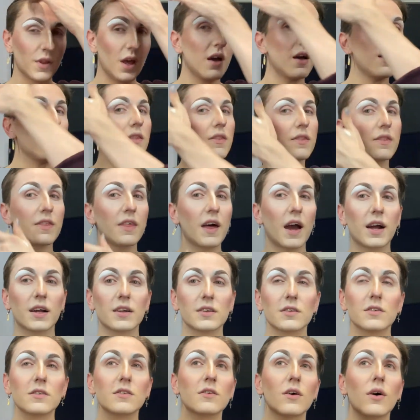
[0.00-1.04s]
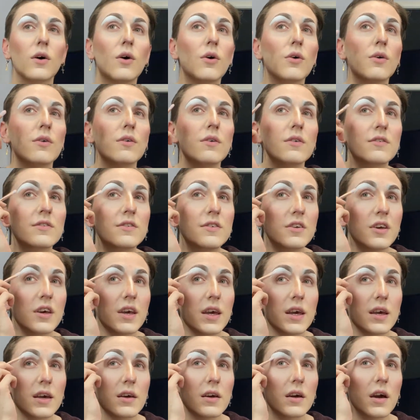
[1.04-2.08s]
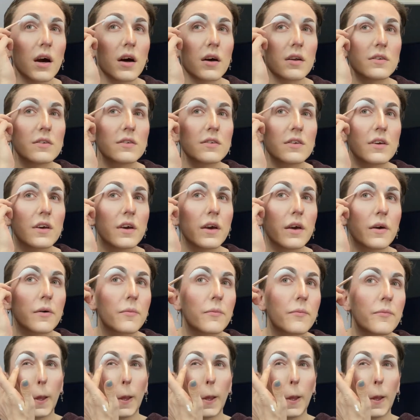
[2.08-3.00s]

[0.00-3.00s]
And that's on T, hunty.